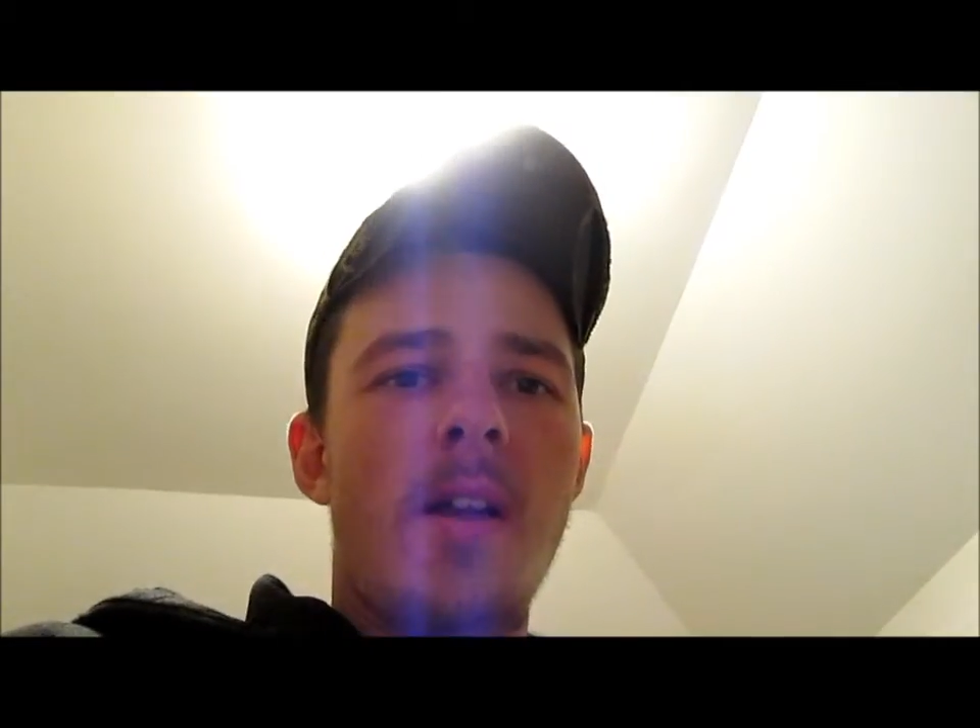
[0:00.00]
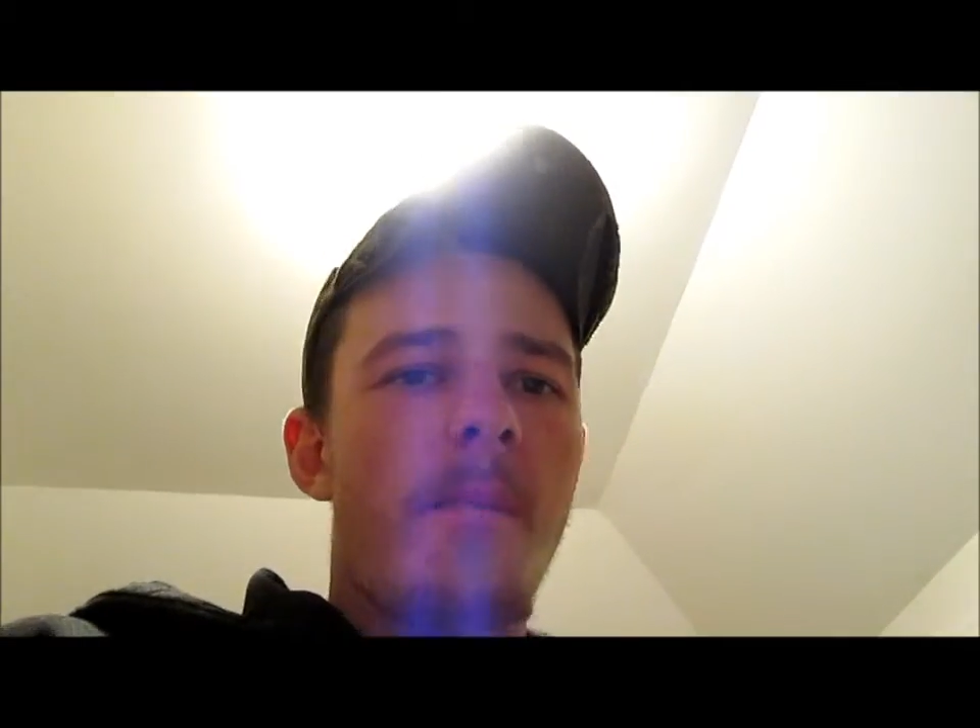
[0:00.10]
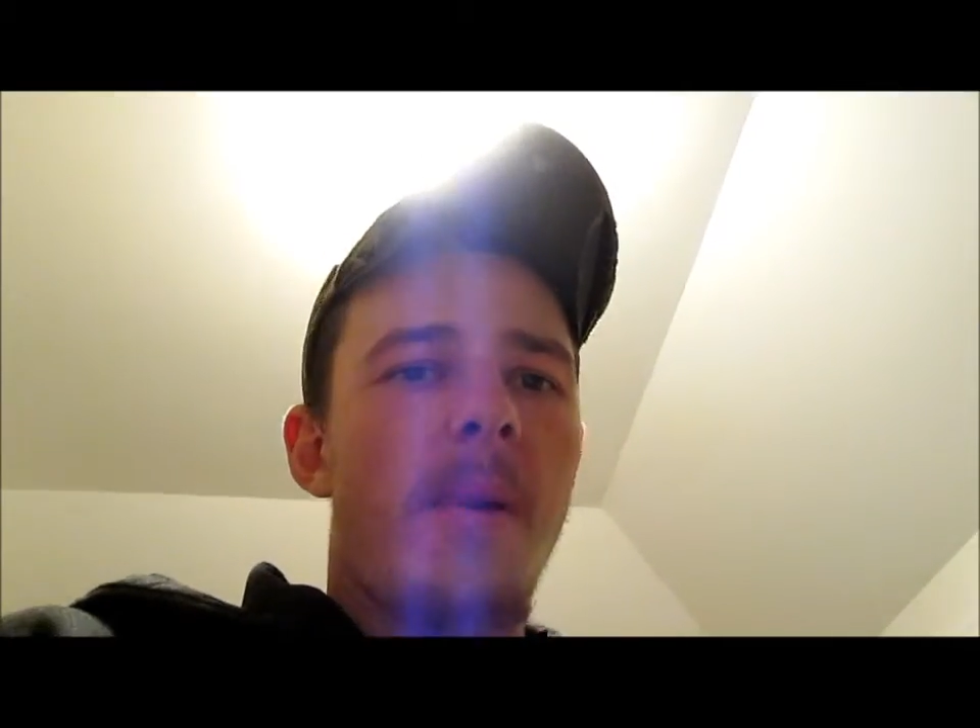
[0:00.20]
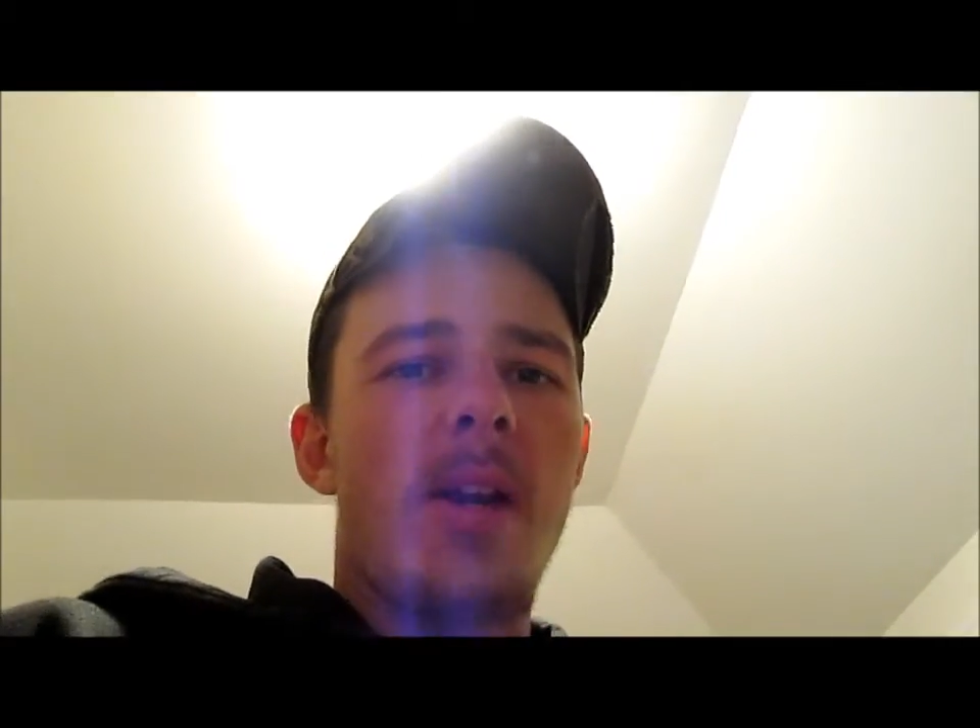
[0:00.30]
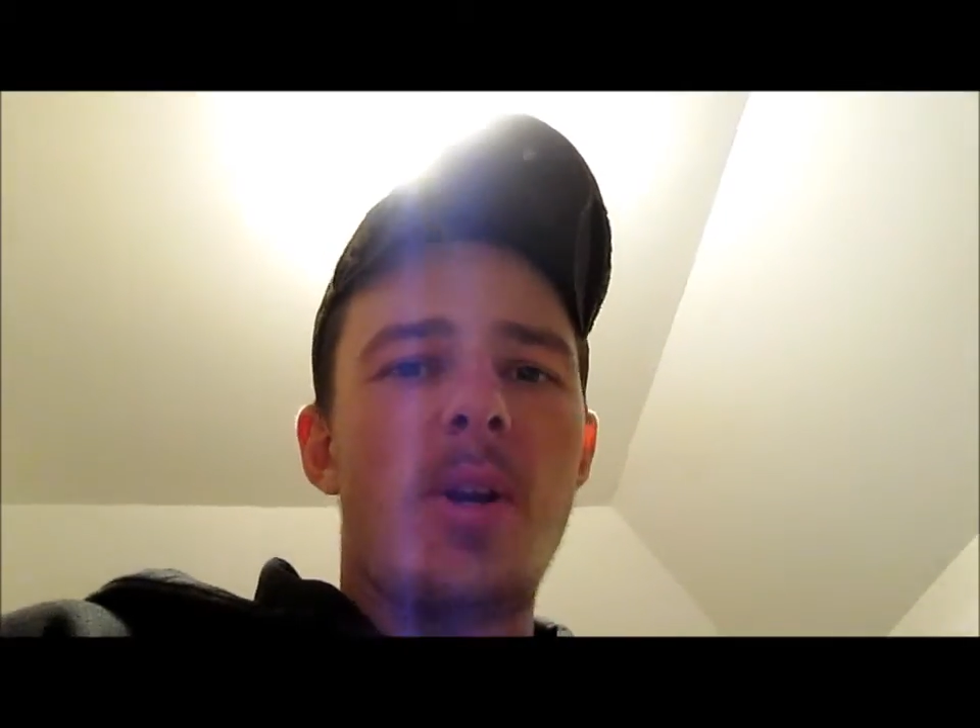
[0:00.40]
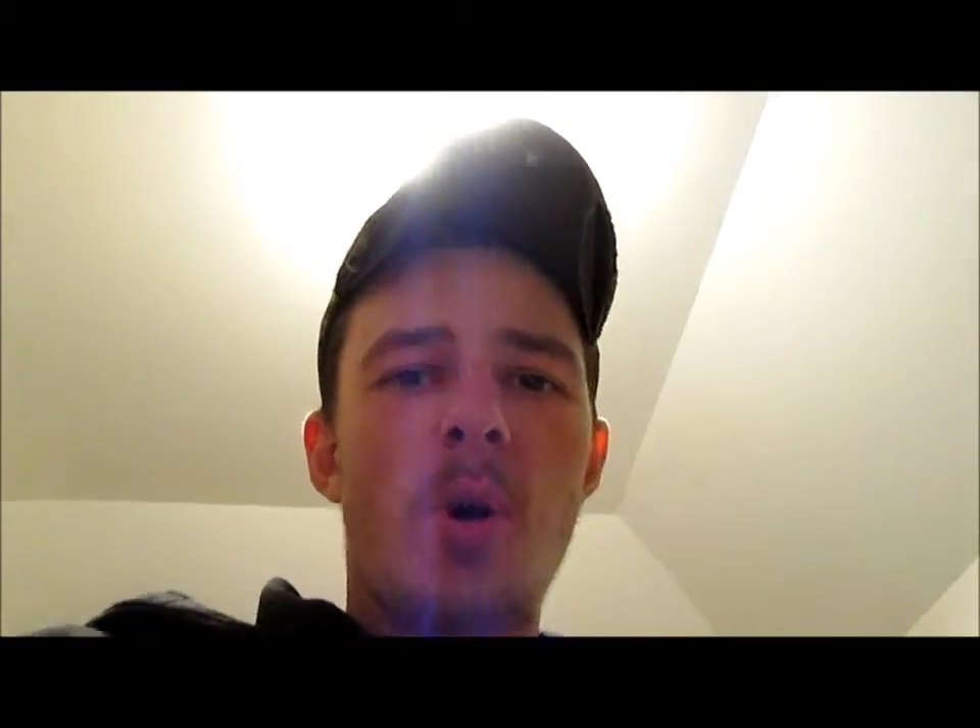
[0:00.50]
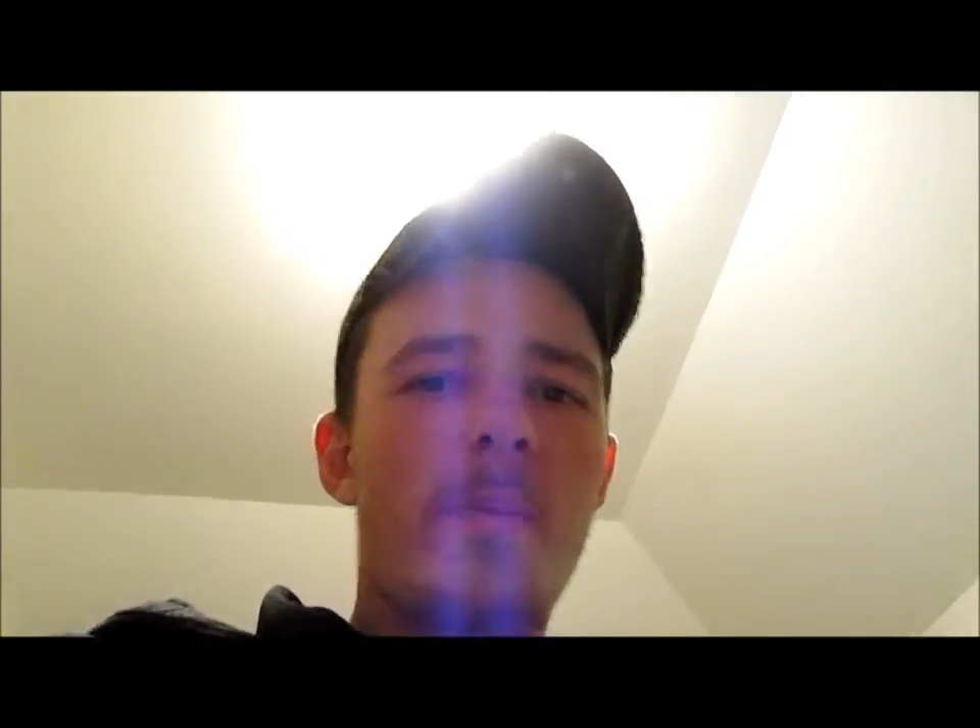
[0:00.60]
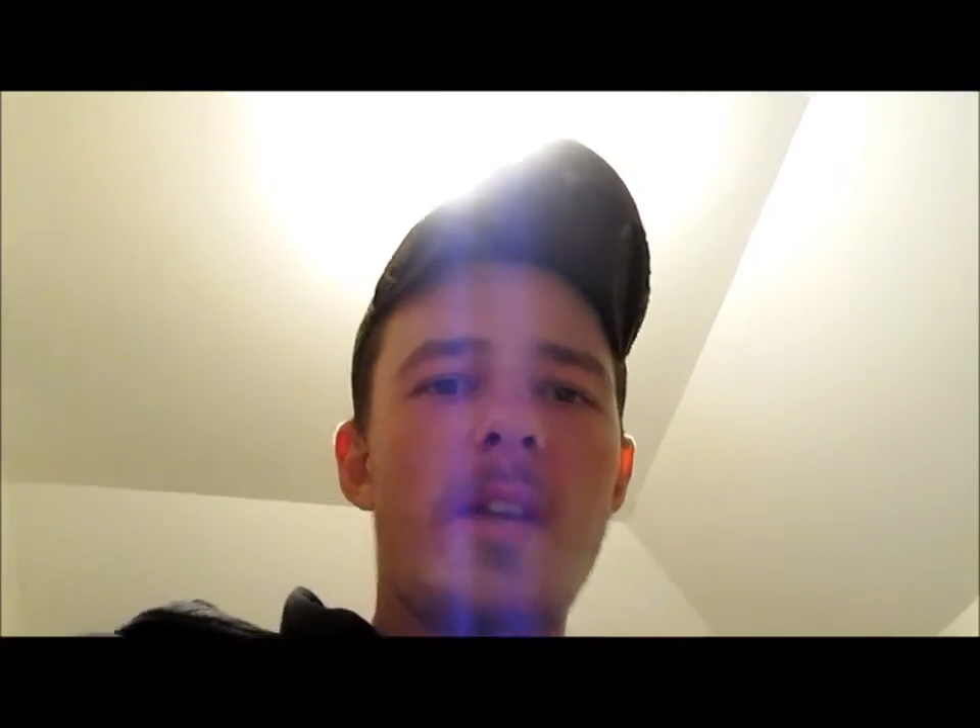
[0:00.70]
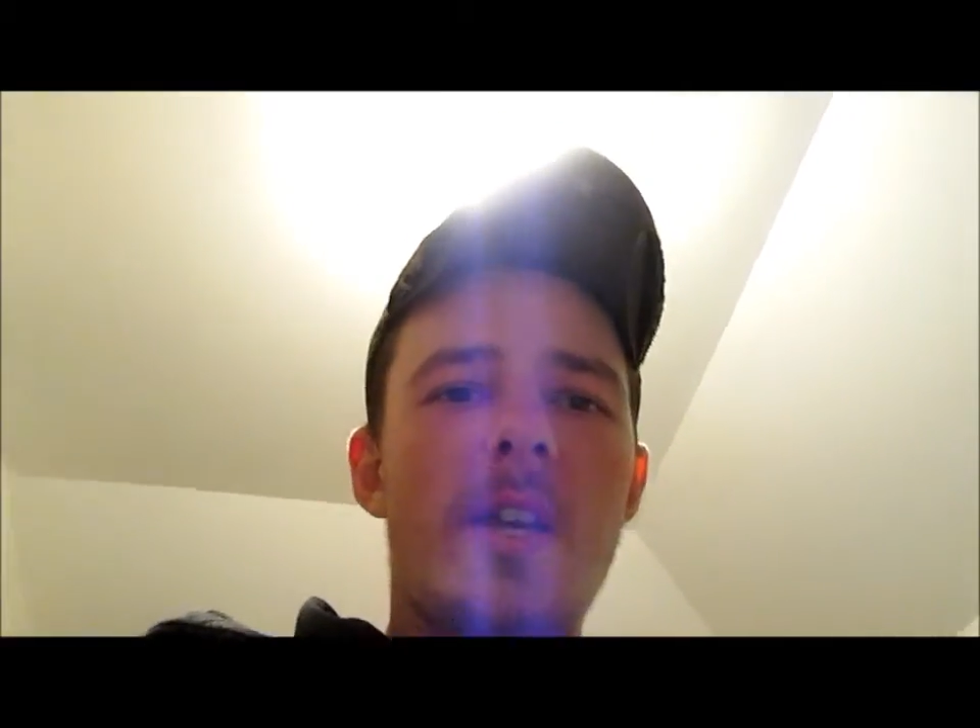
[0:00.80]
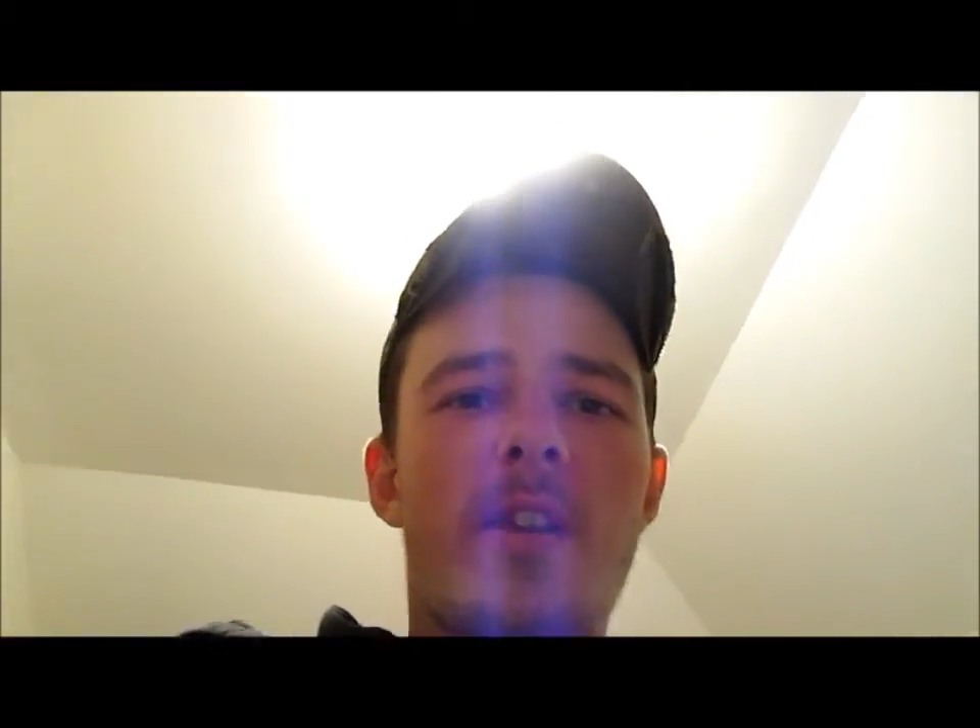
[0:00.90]
by no
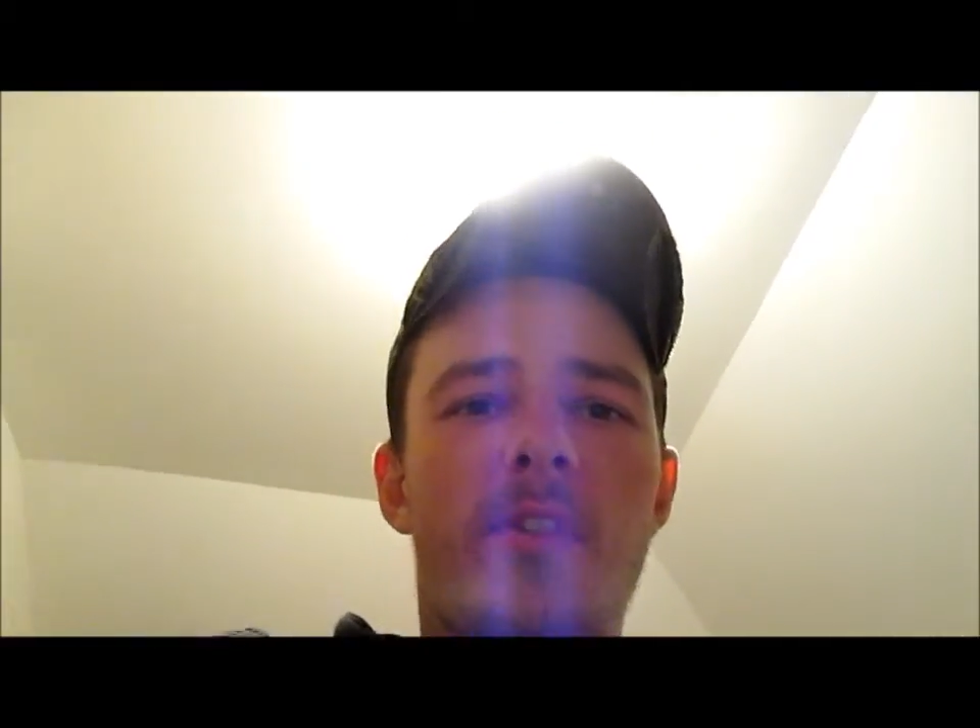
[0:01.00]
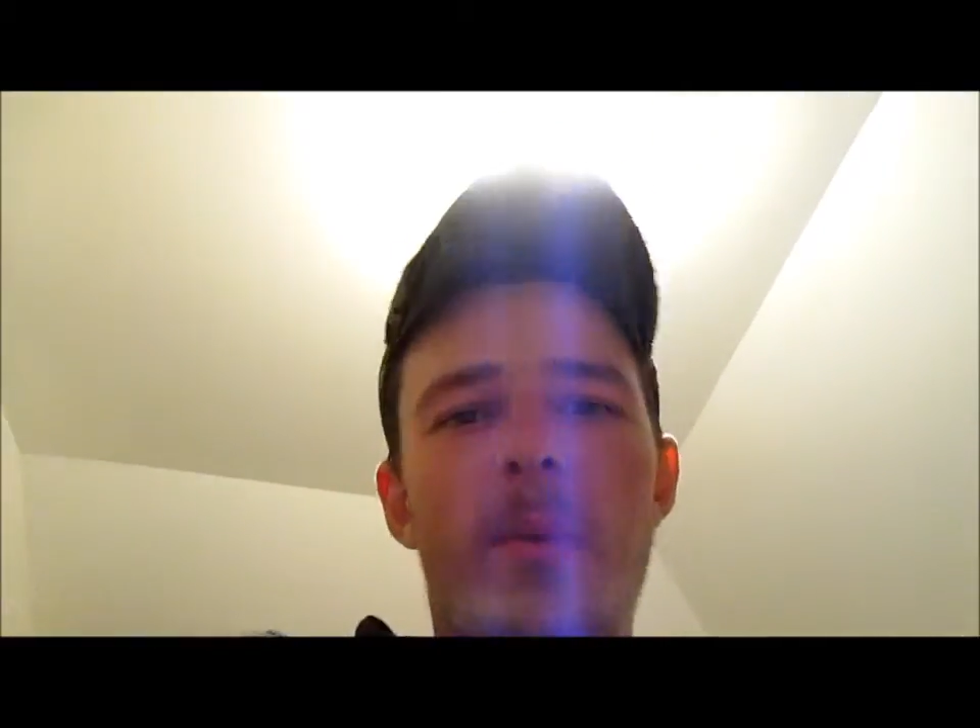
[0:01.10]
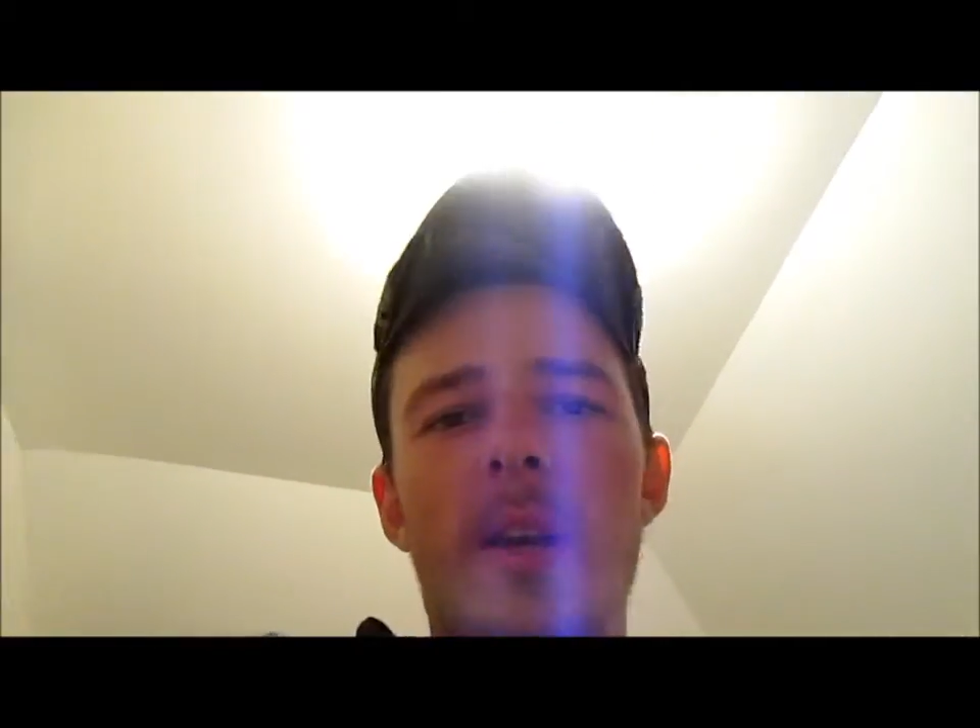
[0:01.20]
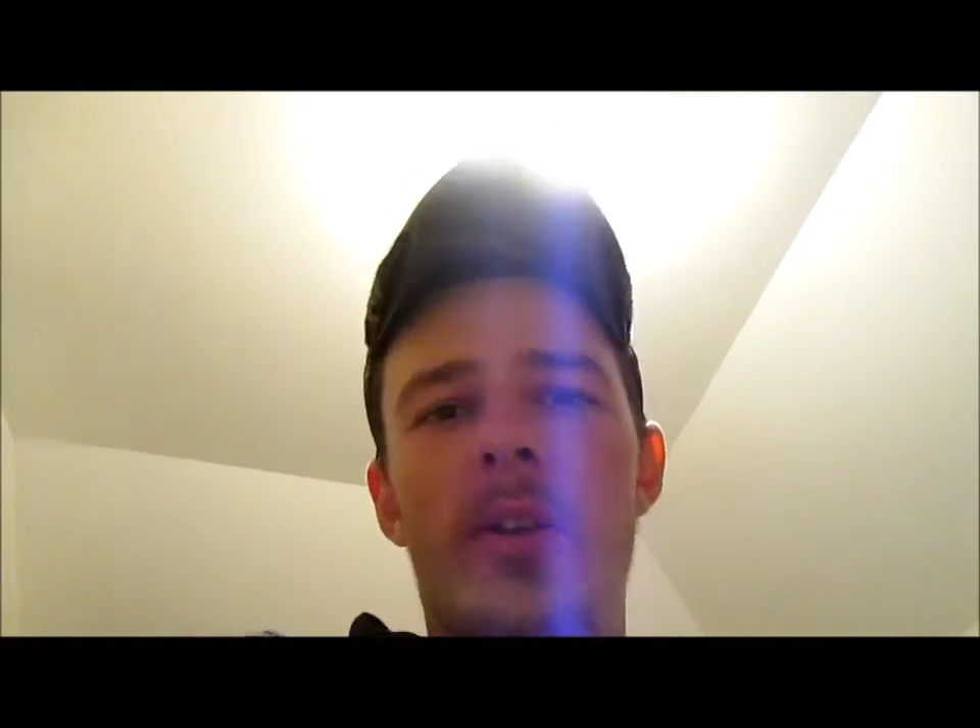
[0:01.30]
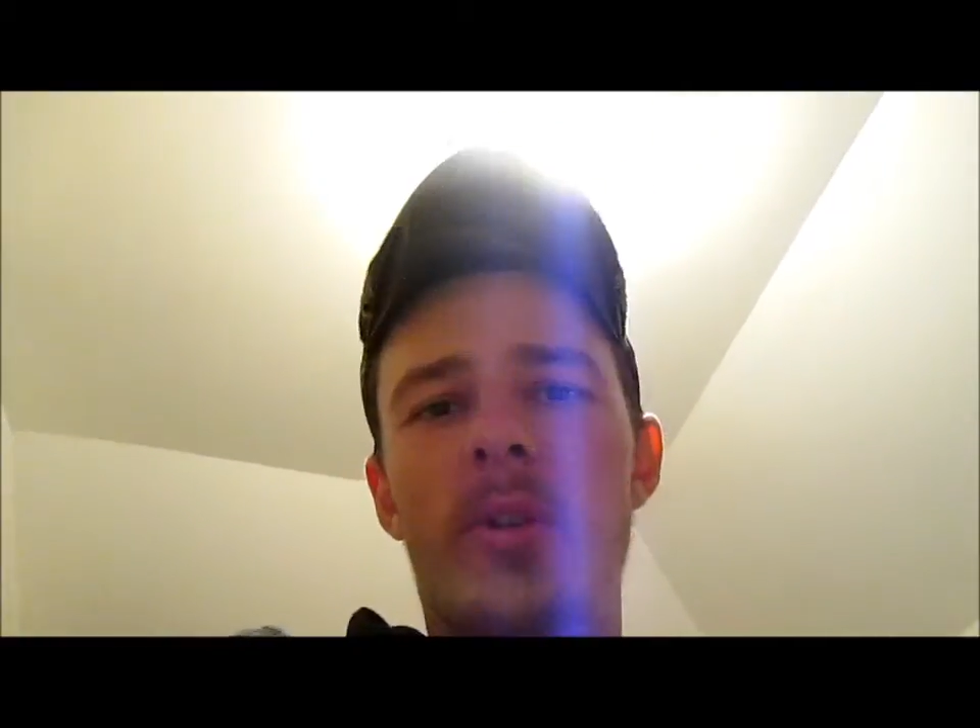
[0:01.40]
means for me to